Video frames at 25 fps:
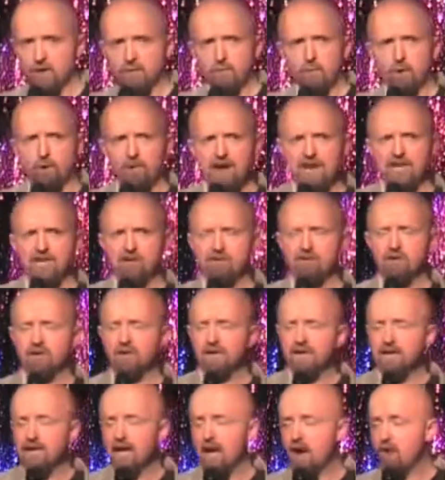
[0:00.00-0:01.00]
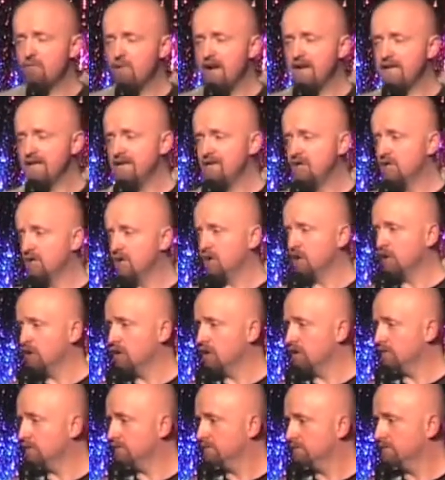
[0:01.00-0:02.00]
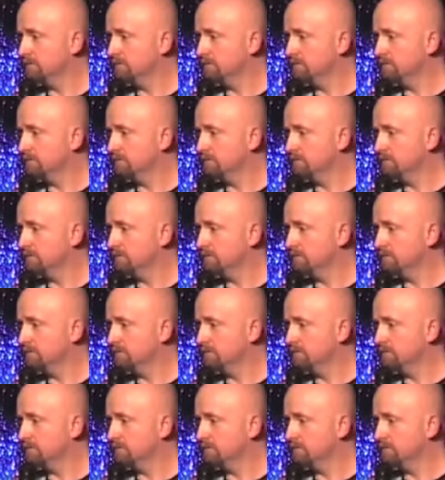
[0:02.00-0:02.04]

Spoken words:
more accurately, a red Indian girl.